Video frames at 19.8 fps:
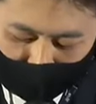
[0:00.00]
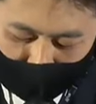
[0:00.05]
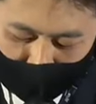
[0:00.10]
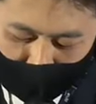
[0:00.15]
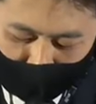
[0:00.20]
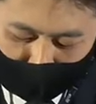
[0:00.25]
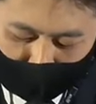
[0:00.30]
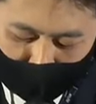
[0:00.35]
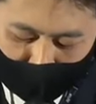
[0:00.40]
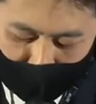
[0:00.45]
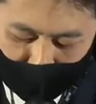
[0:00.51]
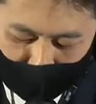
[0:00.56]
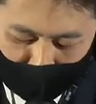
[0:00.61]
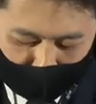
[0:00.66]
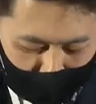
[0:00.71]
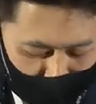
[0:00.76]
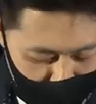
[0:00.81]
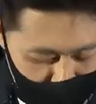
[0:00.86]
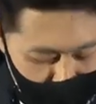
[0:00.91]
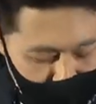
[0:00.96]
that's why I
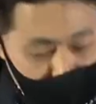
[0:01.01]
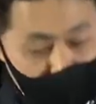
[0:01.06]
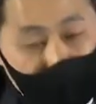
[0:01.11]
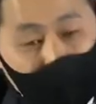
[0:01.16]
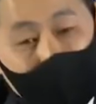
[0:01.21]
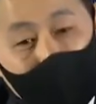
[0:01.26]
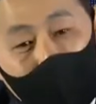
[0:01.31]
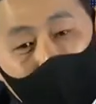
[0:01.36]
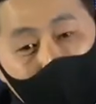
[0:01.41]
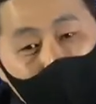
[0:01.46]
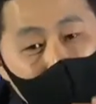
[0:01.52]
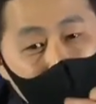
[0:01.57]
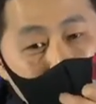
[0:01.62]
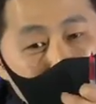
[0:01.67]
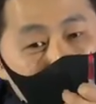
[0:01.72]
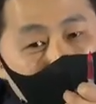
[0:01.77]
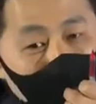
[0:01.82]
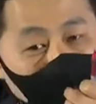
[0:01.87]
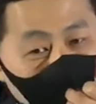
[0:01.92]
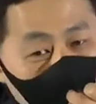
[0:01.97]
know him very well
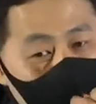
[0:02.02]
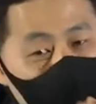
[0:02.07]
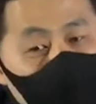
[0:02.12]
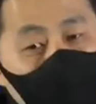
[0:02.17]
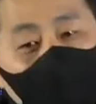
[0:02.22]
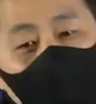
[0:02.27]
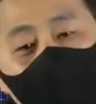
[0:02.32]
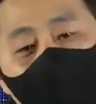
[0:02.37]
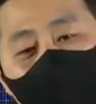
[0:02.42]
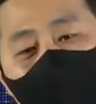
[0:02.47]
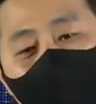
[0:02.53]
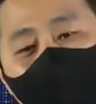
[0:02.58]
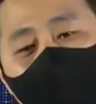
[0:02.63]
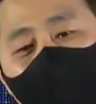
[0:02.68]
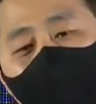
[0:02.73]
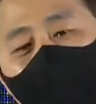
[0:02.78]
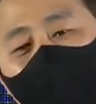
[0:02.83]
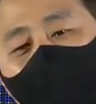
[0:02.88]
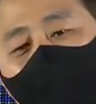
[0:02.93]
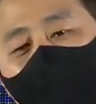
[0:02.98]
in person.
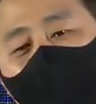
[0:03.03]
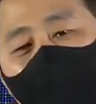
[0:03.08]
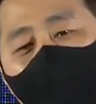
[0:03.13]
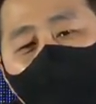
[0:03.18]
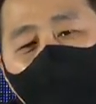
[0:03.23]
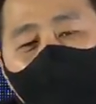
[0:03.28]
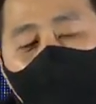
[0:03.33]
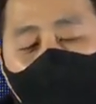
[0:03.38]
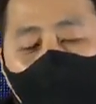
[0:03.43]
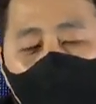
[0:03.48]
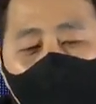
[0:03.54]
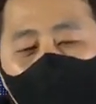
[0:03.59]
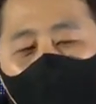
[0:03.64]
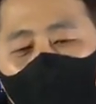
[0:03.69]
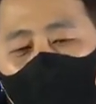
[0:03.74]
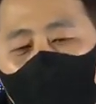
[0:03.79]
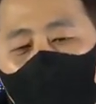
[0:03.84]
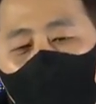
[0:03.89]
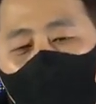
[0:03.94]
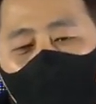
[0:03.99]

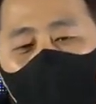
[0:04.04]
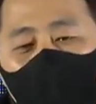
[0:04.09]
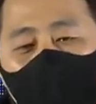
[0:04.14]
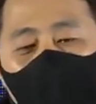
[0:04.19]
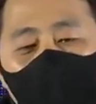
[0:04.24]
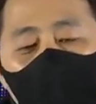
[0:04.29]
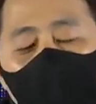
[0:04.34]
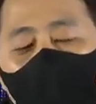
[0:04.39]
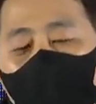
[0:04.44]
And in addition